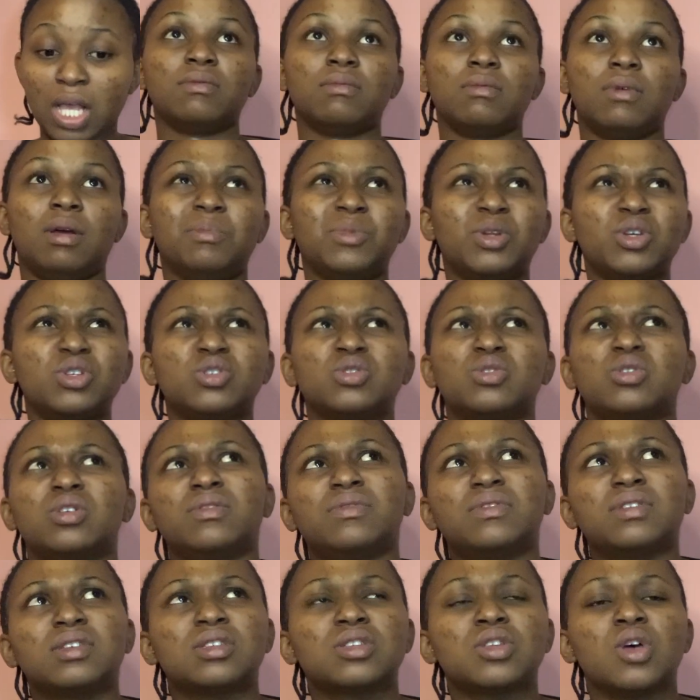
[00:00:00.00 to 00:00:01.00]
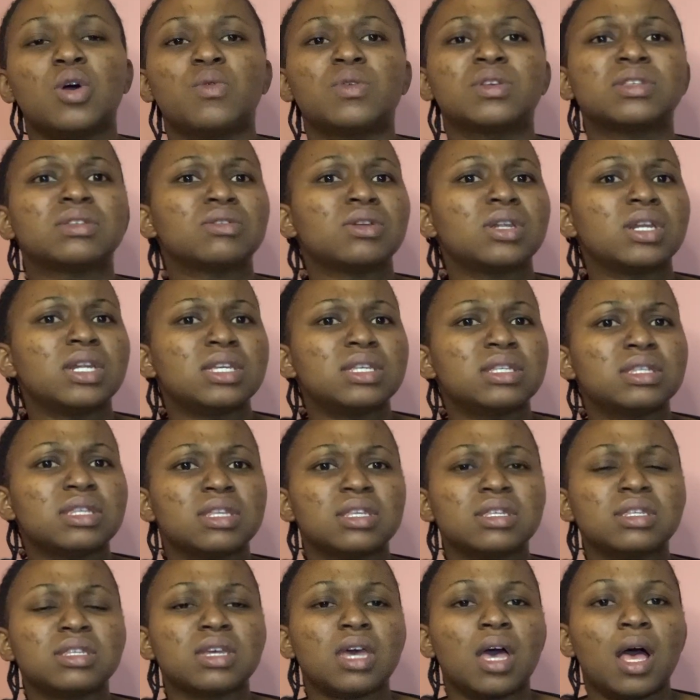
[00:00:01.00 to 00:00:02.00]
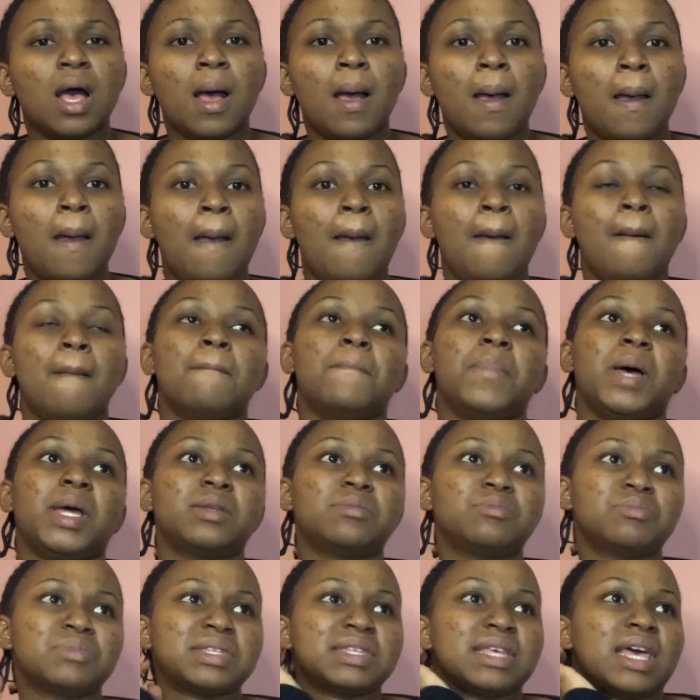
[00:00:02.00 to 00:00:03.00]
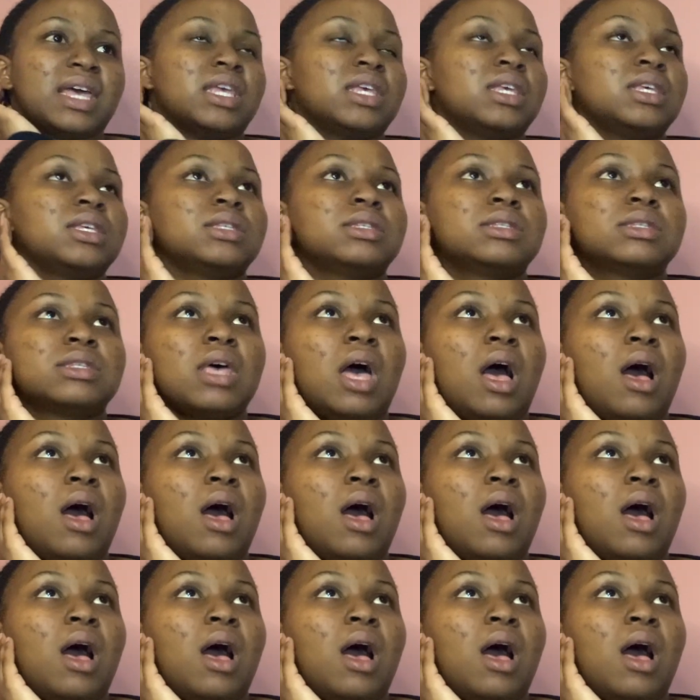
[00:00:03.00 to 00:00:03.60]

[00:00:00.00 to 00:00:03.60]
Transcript: I'm not sure if the song was released this year, but Msaki's